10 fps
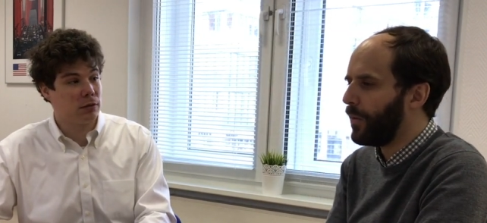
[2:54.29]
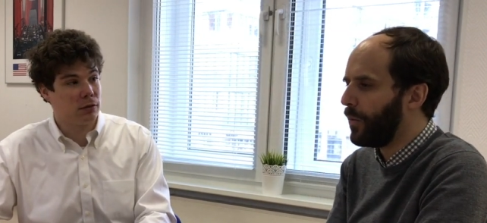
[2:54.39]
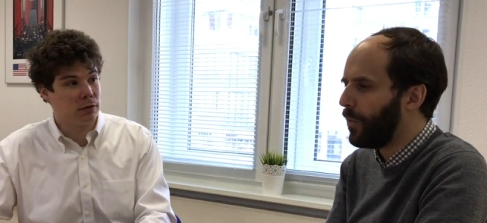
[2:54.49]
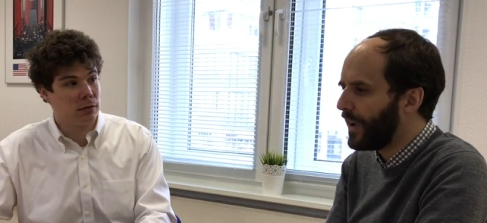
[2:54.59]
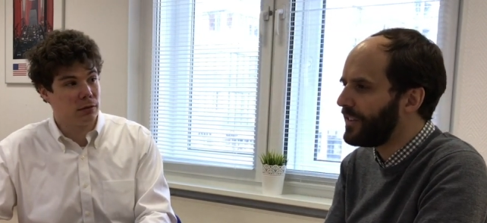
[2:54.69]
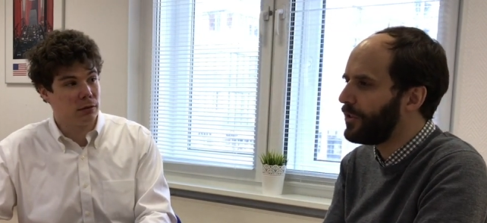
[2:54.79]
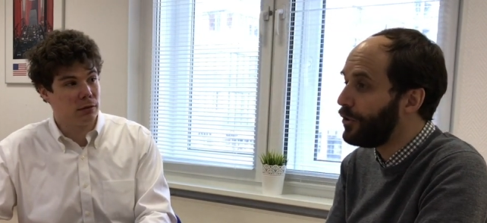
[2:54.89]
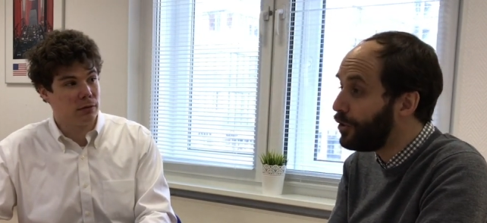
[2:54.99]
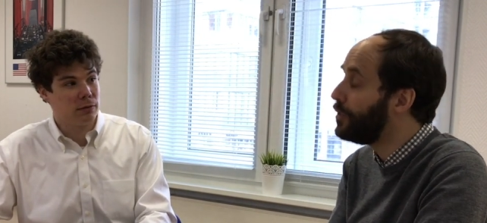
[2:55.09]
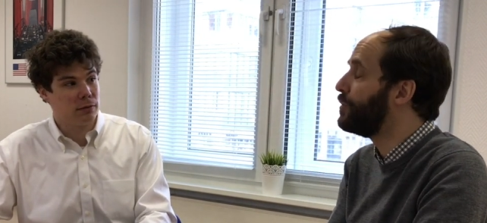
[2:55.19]
Speaker 1: What do
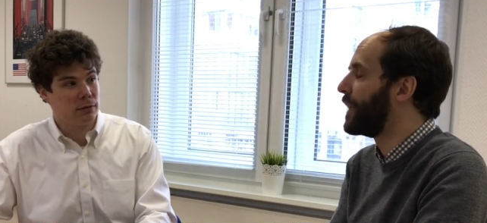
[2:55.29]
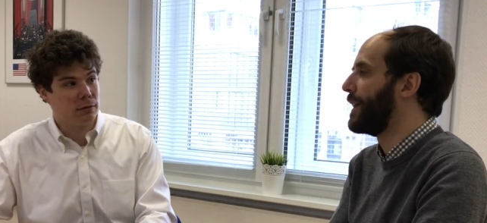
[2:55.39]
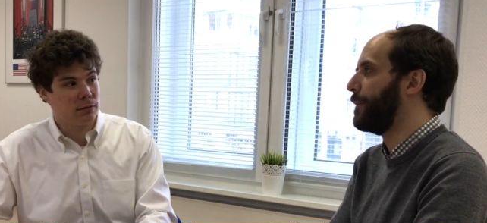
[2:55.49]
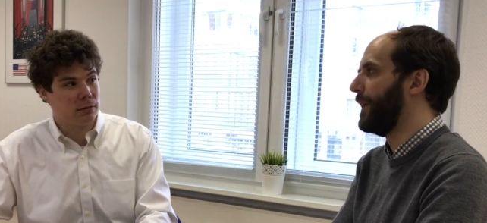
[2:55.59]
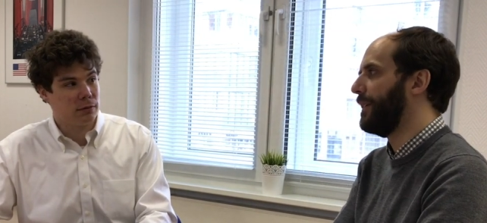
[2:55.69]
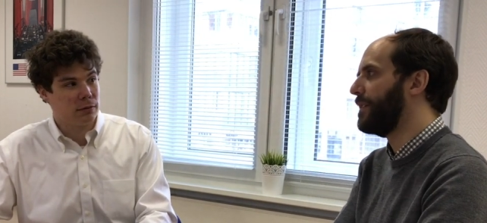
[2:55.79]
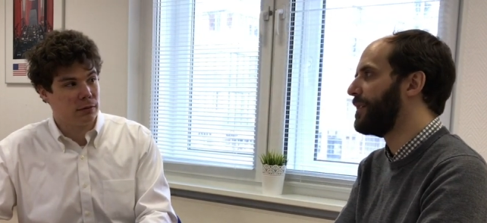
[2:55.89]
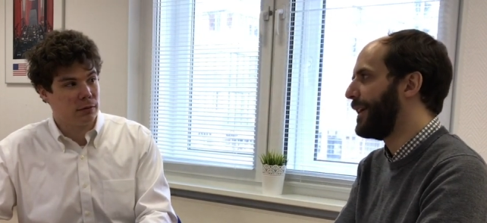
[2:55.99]
you recommend?